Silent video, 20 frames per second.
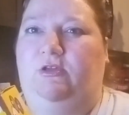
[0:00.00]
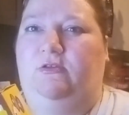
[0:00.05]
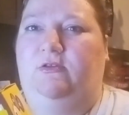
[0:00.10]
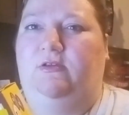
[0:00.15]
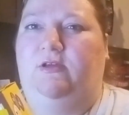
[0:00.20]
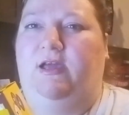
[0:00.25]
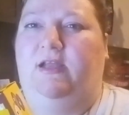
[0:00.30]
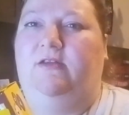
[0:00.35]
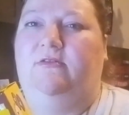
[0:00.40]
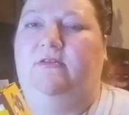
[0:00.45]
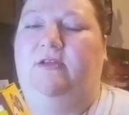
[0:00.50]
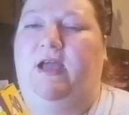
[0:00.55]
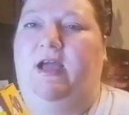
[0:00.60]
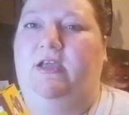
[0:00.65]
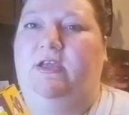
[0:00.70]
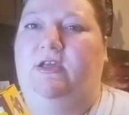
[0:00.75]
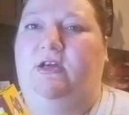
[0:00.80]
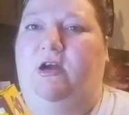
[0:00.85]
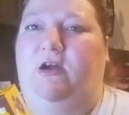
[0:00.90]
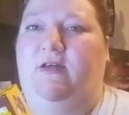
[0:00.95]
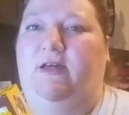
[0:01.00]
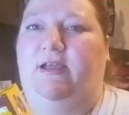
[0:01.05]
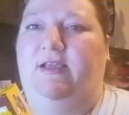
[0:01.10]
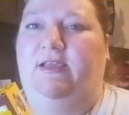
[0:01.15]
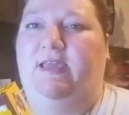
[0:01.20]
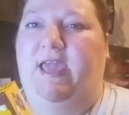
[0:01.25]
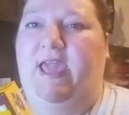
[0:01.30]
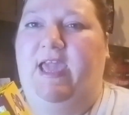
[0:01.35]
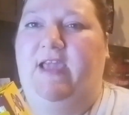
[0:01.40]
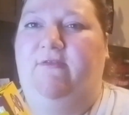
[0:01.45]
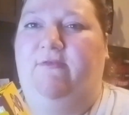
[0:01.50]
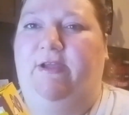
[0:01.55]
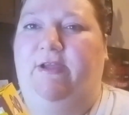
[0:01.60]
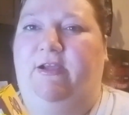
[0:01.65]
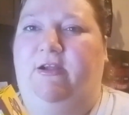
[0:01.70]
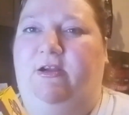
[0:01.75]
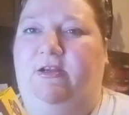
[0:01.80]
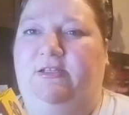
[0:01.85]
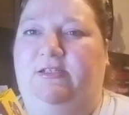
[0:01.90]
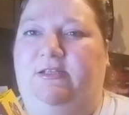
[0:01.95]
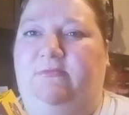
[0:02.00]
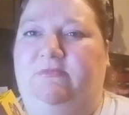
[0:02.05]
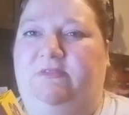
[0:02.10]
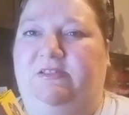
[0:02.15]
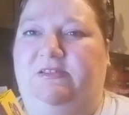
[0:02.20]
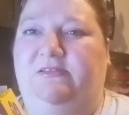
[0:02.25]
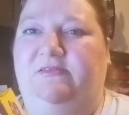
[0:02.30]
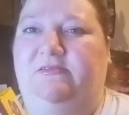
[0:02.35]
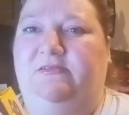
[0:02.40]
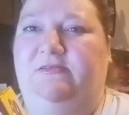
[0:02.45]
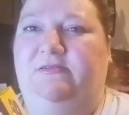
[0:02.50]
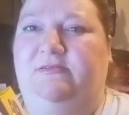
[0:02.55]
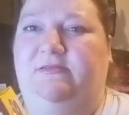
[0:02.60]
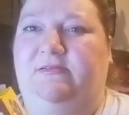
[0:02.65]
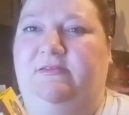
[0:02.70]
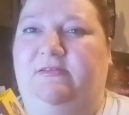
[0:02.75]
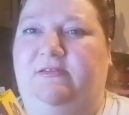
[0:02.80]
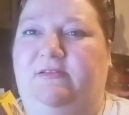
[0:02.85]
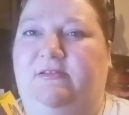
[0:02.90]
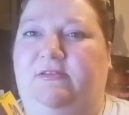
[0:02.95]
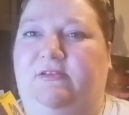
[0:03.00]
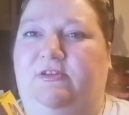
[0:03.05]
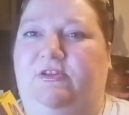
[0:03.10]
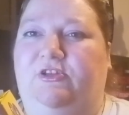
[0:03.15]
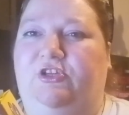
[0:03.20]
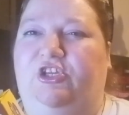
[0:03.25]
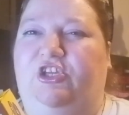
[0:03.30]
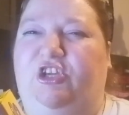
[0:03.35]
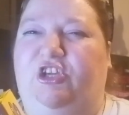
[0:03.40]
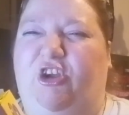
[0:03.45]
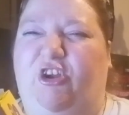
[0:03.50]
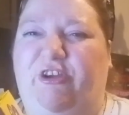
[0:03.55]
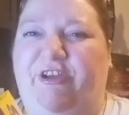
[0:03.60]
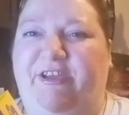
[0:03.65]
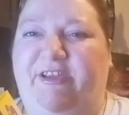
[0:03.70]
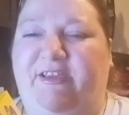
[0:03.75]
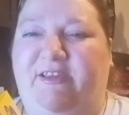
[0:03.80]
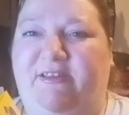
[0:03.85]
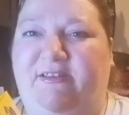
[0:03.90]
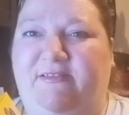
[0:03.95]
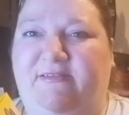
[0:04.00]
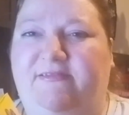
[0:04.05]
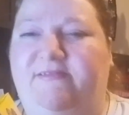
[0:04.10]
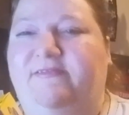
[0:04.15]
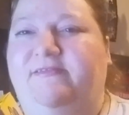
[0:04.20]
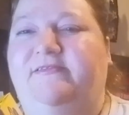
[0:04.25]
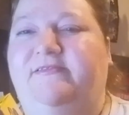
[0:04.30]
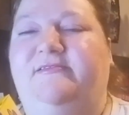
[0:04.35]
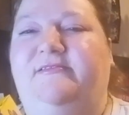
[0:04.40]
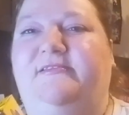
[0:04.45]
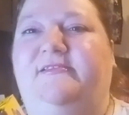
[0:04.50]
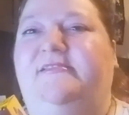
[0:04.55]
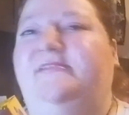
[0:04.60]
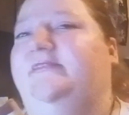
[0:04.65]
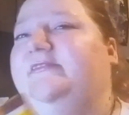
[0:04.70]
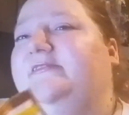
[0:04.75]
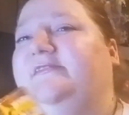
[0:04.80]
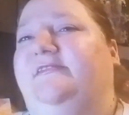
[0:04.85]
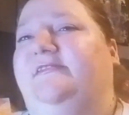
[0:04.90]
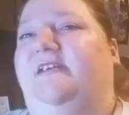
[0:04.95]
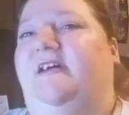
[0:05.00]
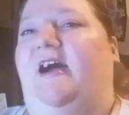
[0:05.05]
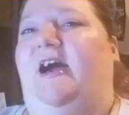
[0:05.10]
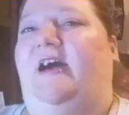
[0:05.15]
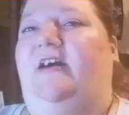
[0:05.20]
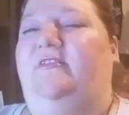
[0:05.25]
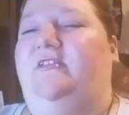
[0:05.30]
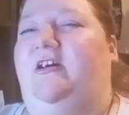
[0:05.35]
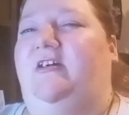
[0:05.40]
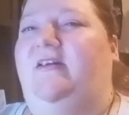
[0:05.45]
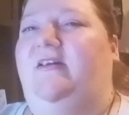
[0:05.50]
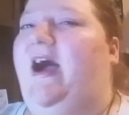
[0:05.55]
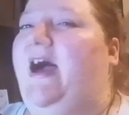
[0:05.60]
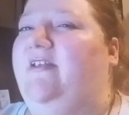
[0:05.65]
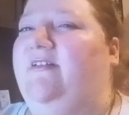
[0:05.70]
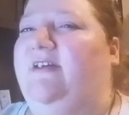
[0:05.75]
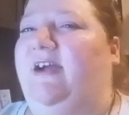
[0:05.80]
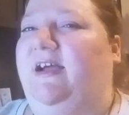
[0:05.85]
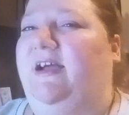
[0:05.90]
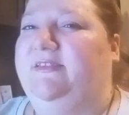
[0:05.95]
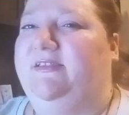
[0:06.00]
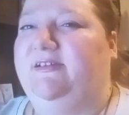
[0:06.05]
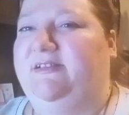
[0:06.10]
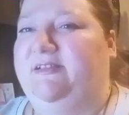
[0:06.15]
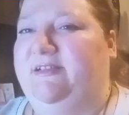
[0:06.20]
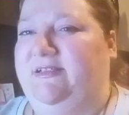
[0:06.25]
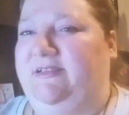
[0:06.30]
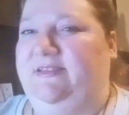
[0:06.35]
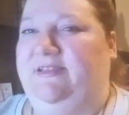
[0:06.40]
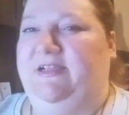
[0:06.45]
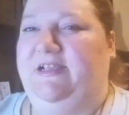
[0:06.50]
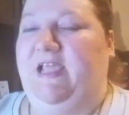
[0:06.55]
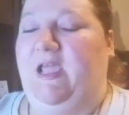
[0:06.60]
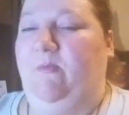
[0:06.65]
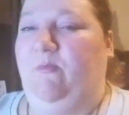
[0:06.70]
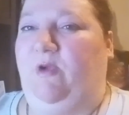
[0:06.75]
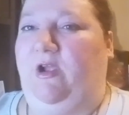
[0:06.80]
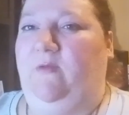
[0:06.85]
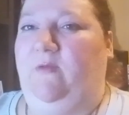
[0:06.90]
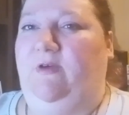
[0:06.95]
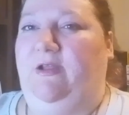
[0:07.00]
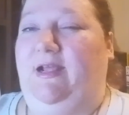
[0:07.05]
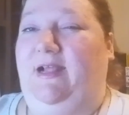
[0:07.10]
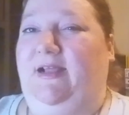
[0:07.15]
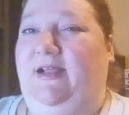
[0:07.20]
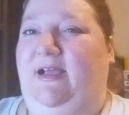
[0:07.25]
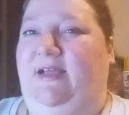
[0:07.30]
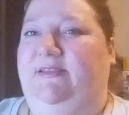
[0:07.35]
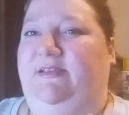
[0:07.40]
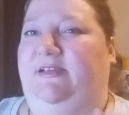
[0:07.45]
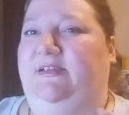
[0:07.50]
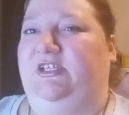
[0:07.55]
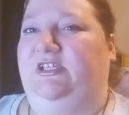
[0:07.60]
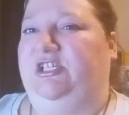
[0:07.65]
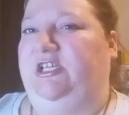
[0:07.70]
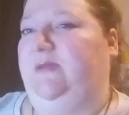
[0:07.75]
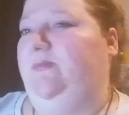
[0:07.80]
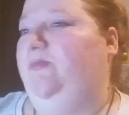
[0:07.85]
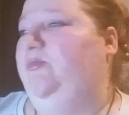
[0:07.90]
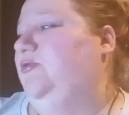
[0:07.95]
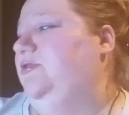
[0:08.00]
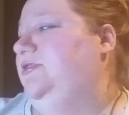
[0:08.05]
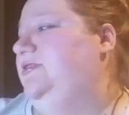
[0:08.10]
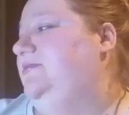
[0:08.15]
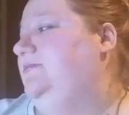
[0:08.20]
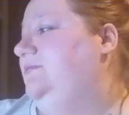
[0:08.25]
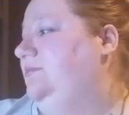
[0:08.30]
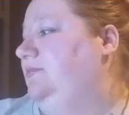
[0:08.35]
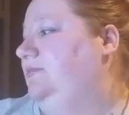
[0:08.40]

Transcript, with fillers: I don't know how you call that K rig or something, Keurig. I don't know. I don't got the the name brand one. I got the cheap one.